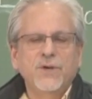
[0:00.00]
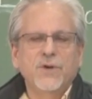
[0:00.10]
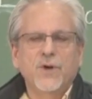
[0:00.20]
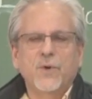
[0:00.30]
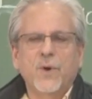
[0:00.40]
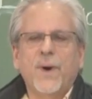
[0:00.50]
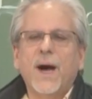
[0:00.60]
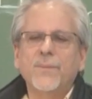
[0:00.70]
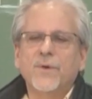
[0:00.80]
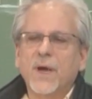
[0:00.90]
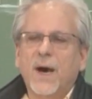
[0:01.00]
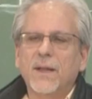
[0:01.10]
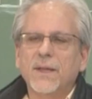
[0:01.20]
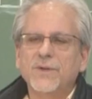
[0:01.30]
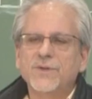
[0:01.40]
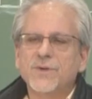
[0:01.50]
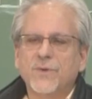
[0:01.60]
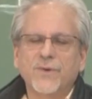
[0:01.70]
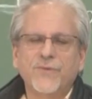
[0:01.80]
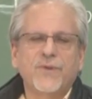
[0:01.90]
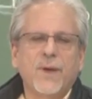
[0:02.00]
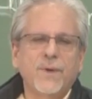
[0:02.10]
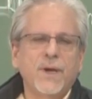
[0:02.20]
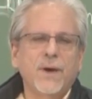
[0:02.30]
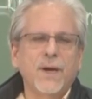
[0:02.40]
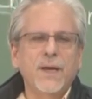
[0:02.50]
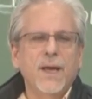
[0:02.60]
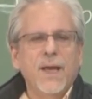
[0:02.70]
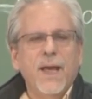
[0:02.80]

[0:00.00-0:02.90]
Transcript: You can go to a Bible college or a seminary